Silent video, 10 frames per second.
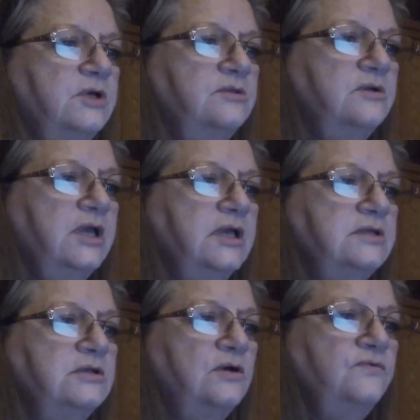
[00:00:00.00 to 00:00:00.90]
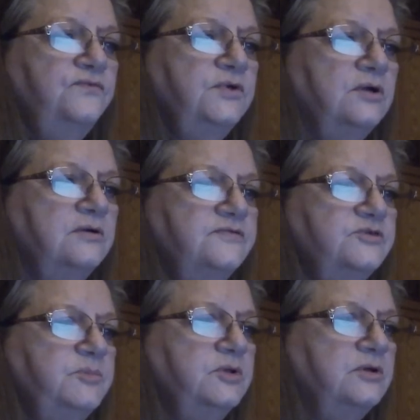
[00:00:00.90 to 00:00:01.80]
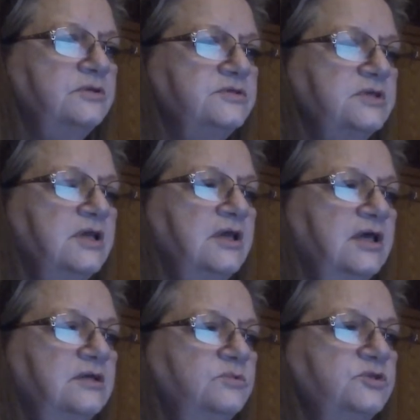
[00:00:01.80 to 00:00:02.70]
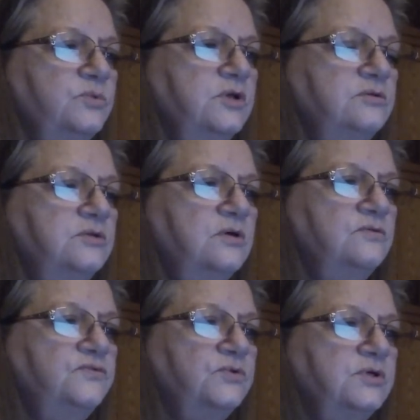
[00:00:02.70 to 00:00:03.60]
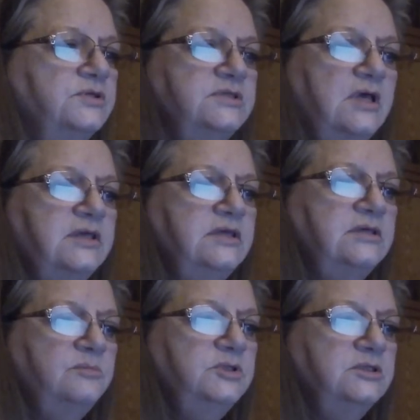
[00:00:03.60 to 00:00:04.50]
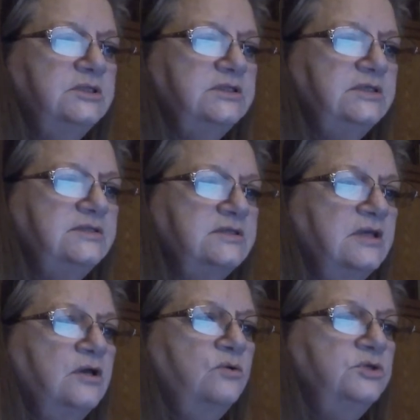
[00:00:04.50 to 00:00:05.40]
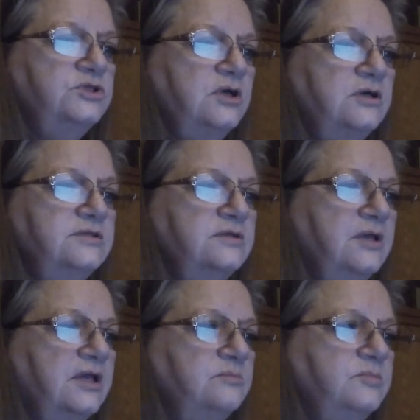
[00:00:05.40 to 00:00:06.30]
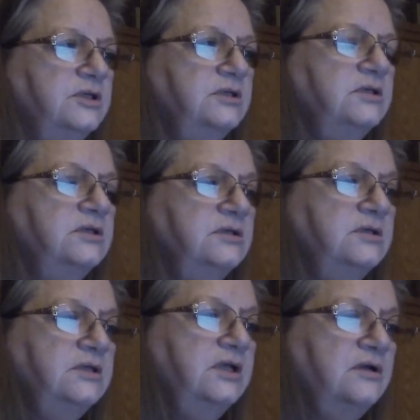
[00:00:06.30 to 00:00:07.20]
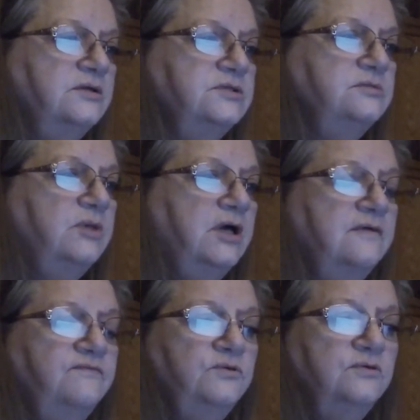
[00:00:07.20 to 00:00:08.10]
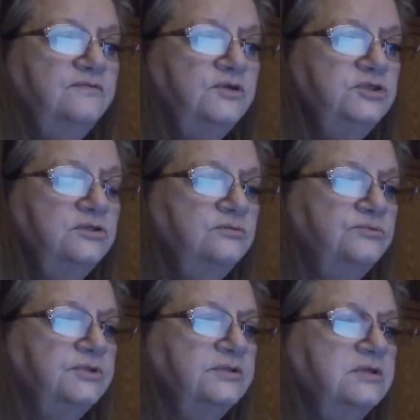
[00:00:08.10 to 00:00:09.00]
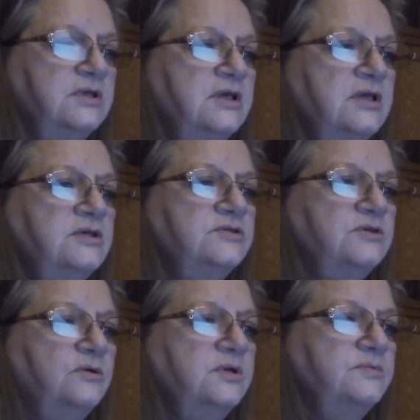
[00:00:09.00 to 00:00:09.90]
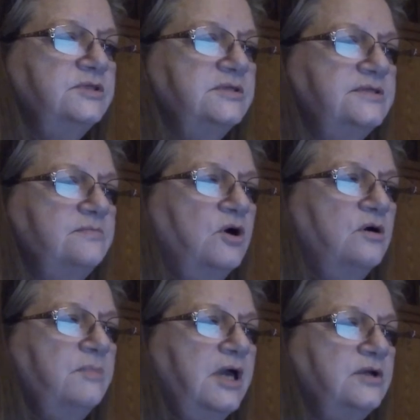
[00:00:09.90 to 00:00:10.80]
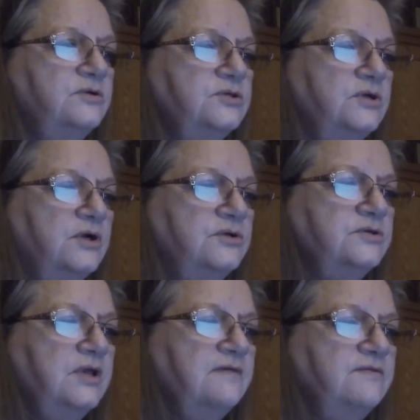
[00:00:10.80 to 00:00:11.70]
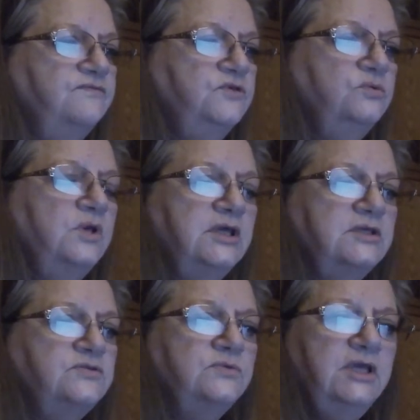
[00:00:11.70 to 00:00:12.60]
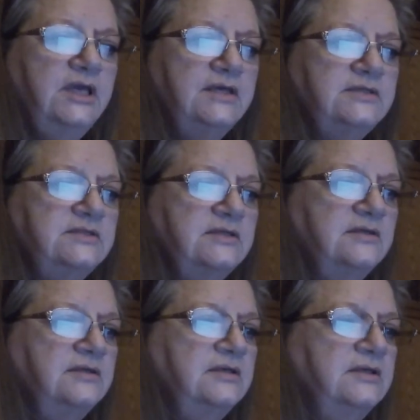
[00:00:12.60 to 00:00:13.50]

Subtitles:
Mother had no fear of spirits and was well known for her psychic abilities, which also had been inherited by a few of our children. So it was a small matter to her to have a few extra guests.